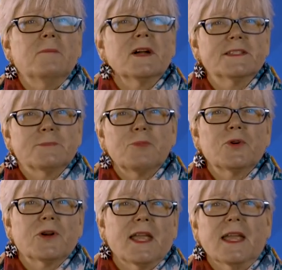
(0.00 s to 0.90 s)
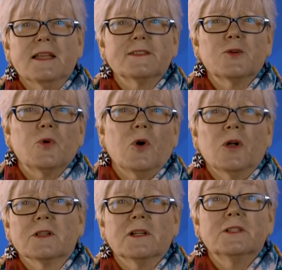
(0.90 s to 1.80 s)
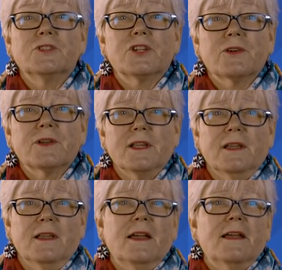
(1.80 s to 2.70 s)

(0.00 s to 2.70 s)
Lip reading: by supporting a so-called charity